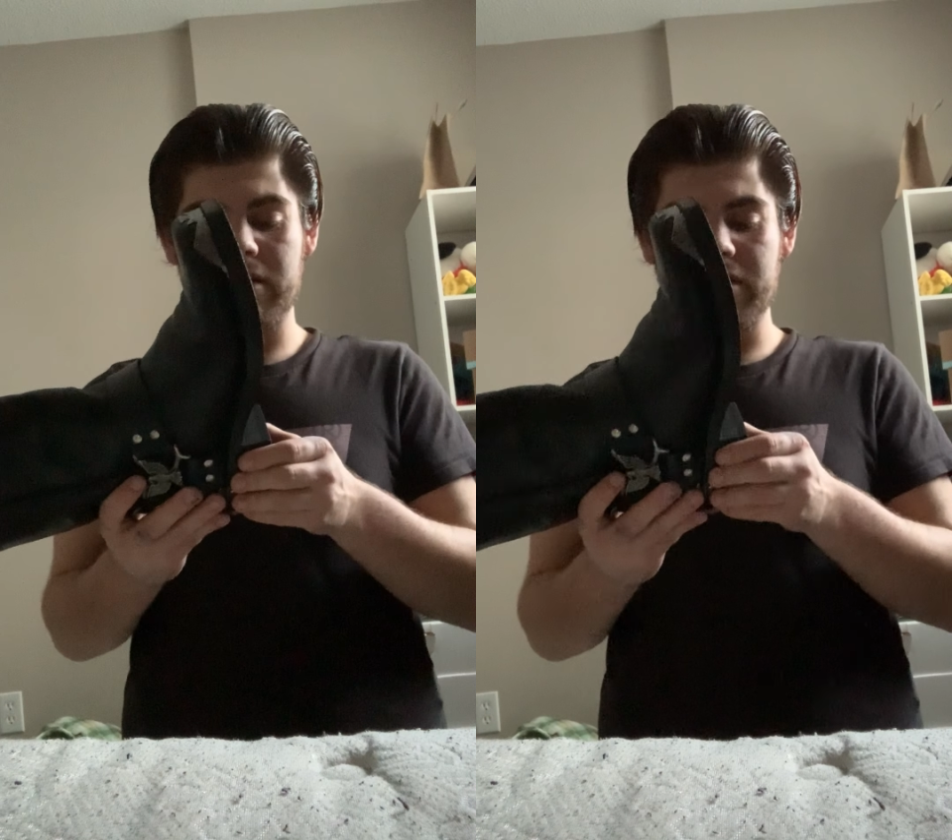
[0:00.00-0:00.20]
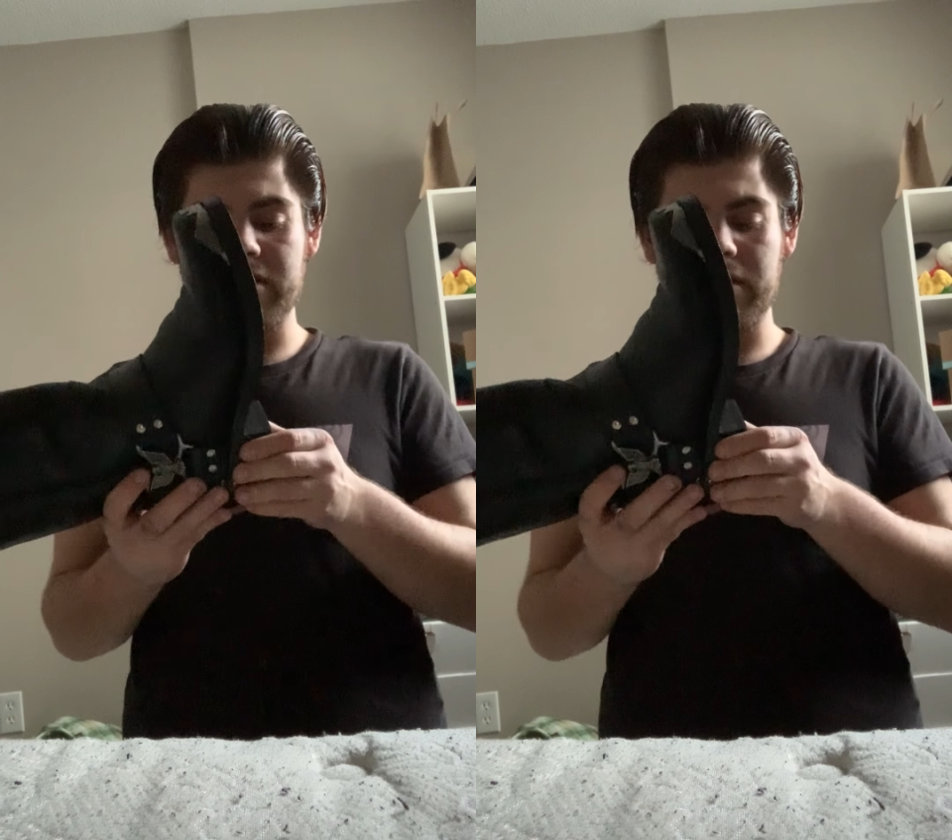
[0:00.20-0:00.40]

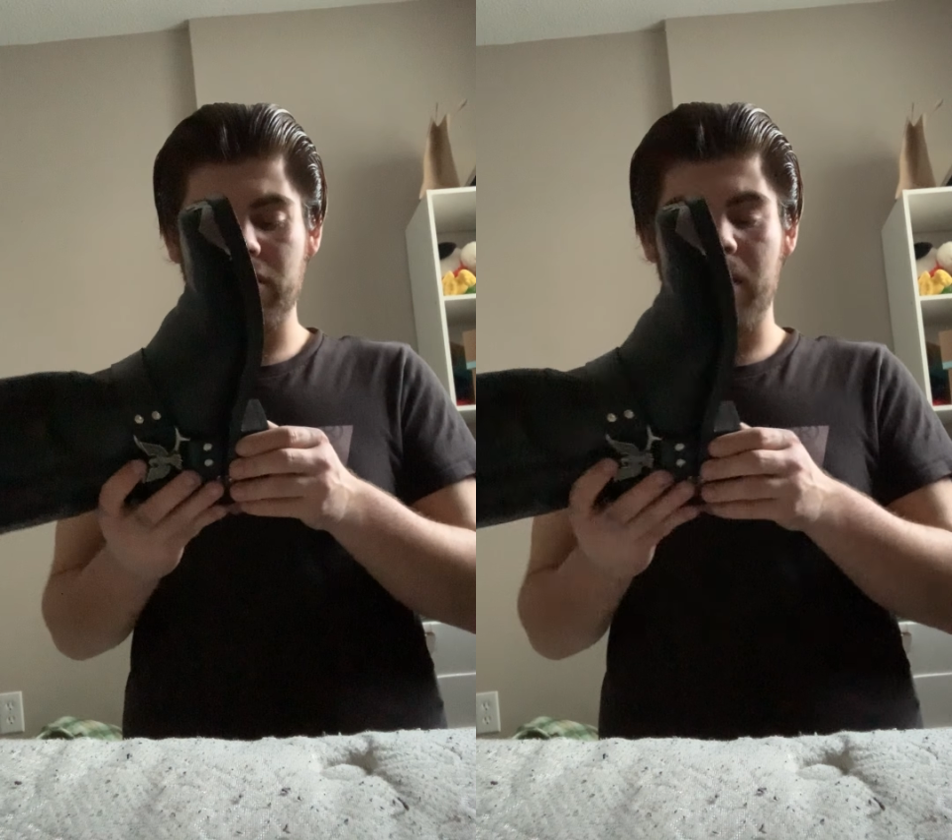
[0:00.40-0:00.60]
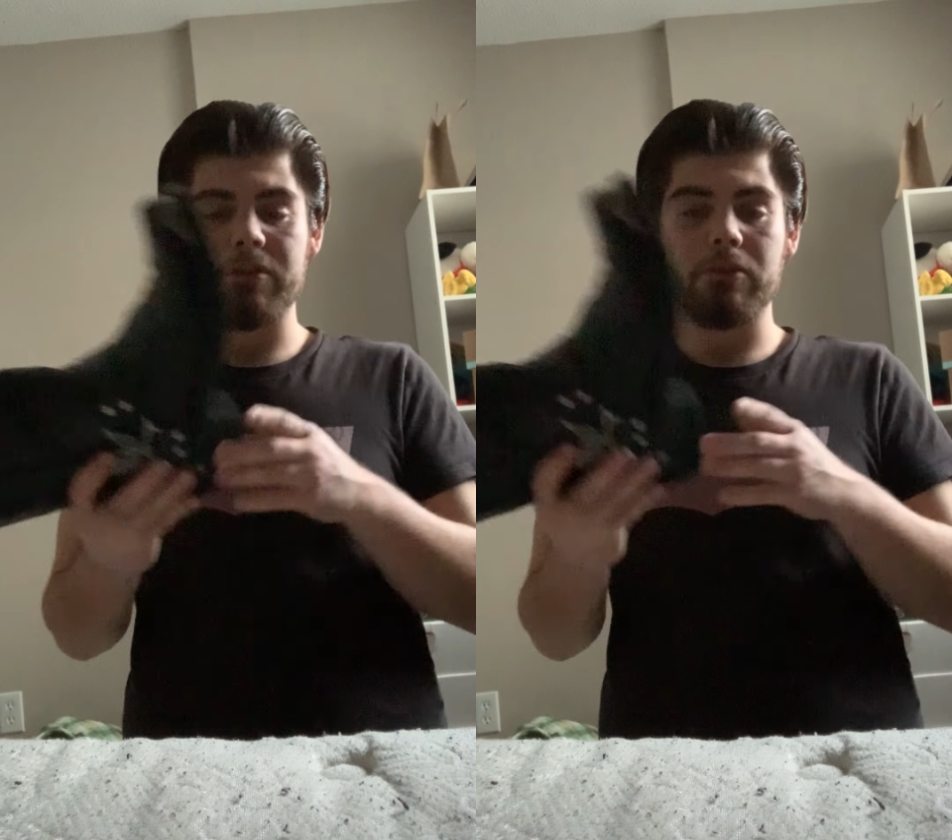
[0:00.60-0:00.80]
These things are
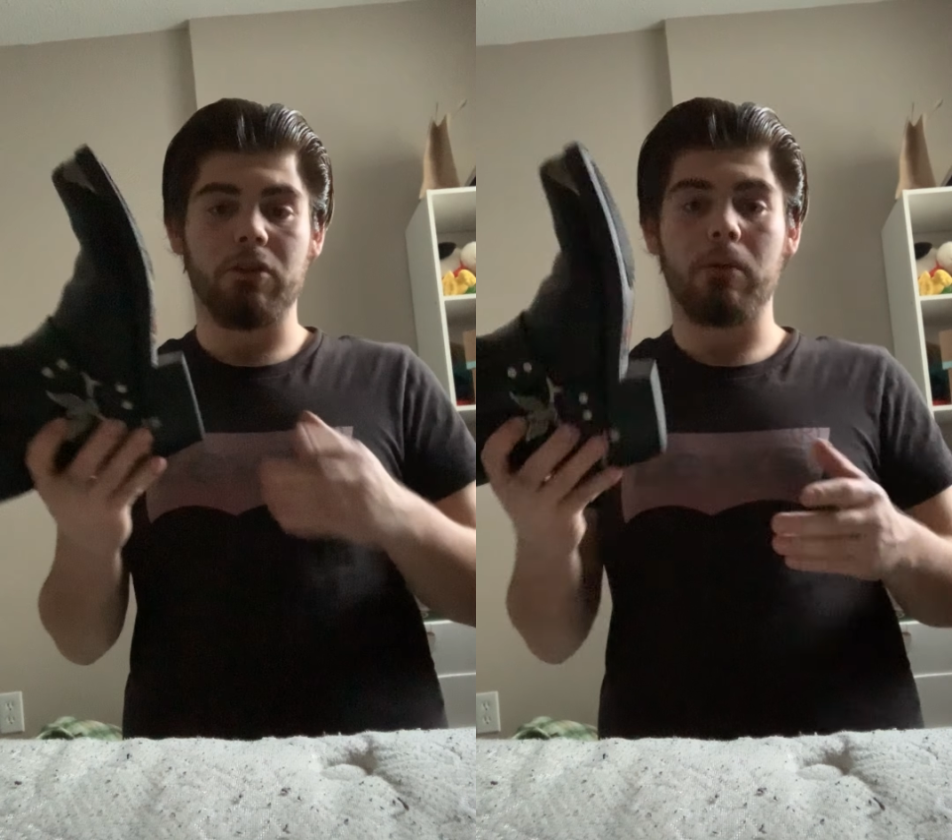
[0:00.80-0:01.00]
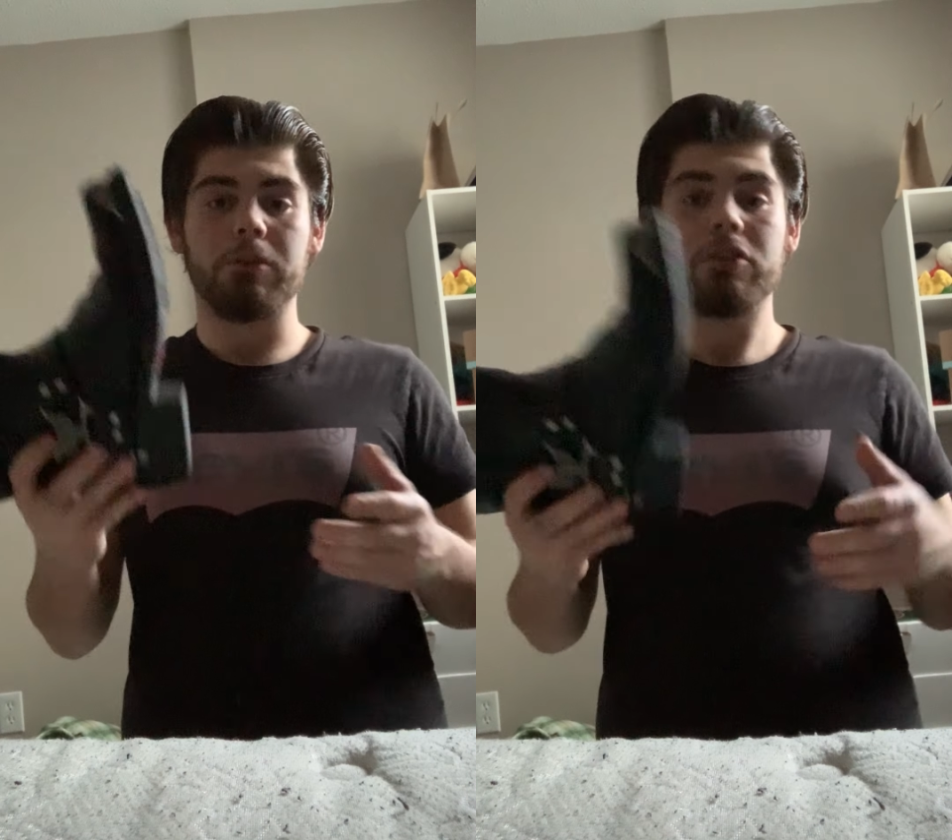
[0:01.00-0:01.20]
absolute
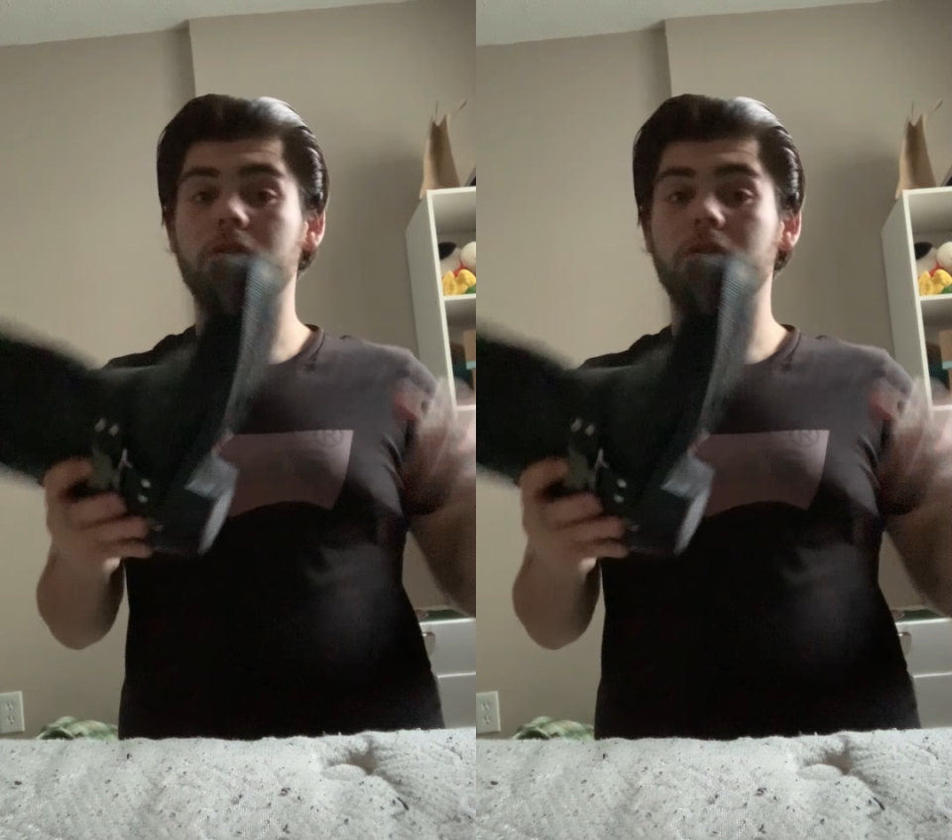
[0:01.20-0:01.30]
garbage.